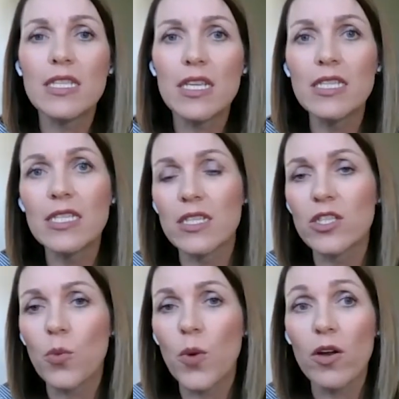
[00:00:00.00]
instance
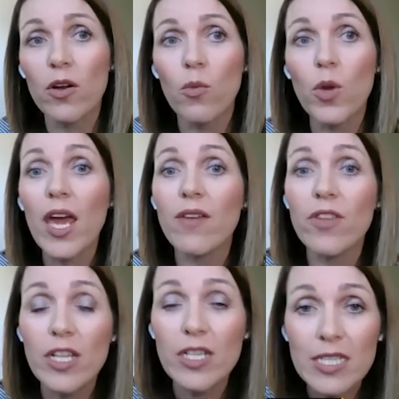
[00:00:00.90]
where we have
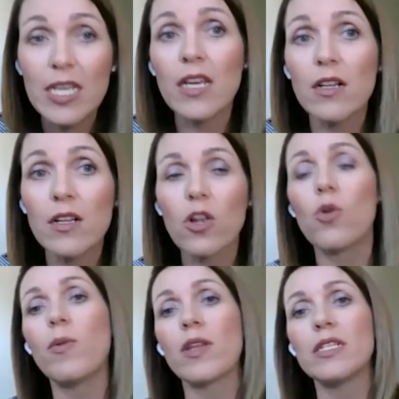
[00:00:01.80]
a single
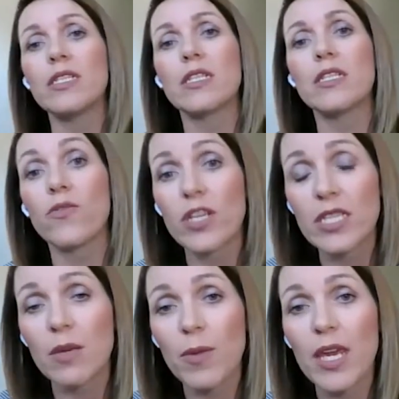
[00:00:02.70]
global instance of
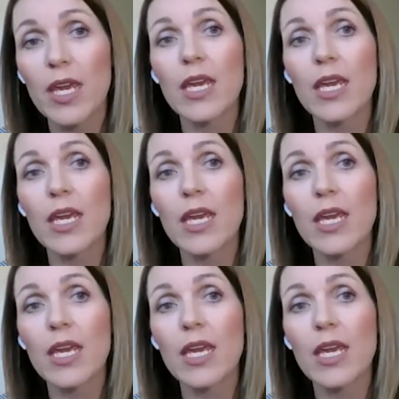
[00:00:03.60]
SAP,